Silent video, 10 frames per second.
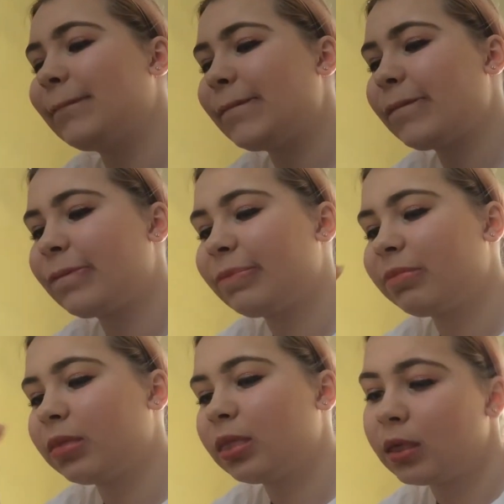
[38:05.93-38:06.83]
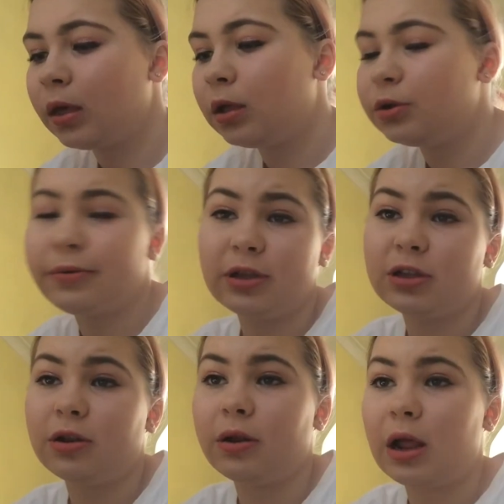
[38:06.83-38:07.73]
To be honest, I
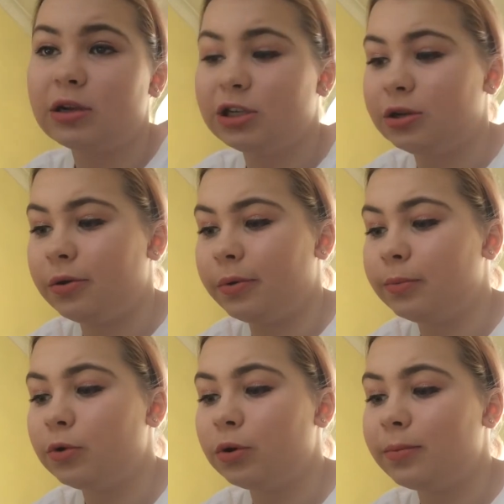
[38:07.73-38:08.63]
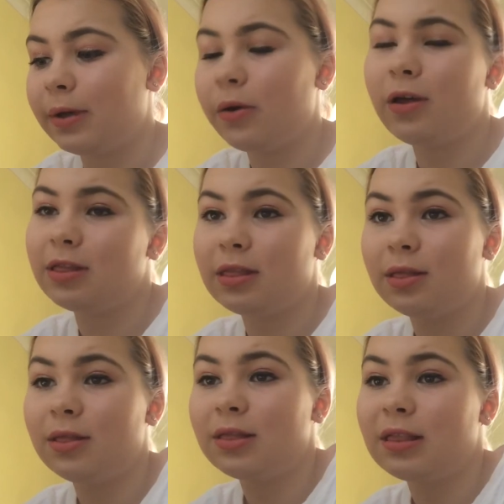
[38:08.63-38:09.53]
don't actually know what I'm talking about.
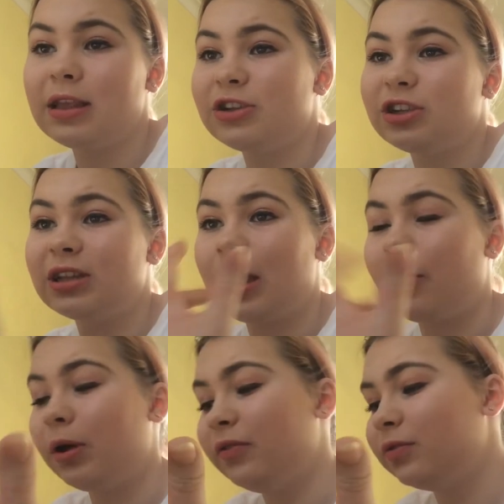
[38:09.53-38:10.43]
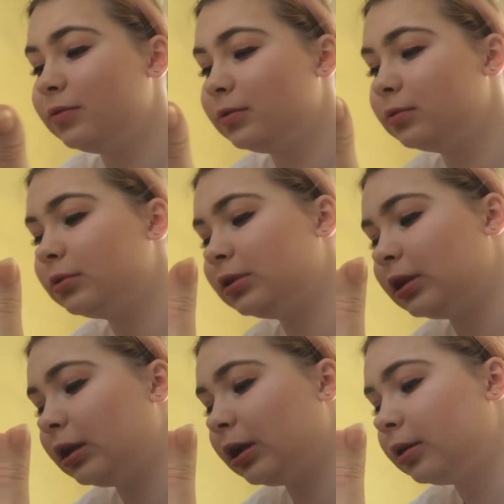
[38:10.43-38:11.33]
It's just how I've
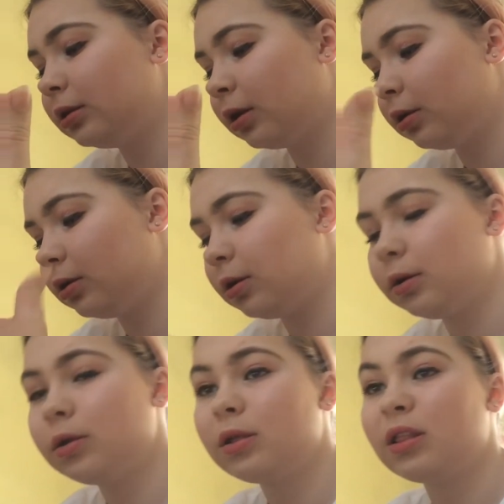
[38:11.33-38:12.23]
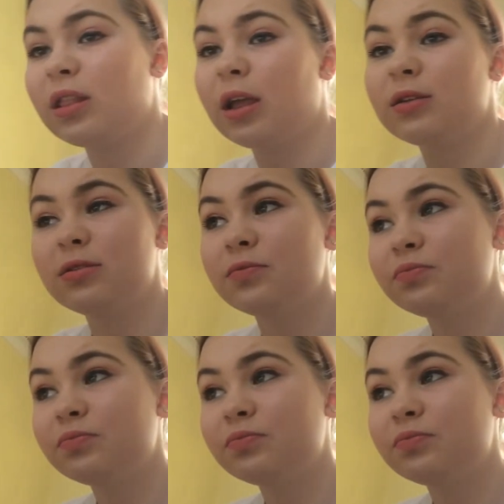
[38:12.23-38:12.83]
seen it done, and that.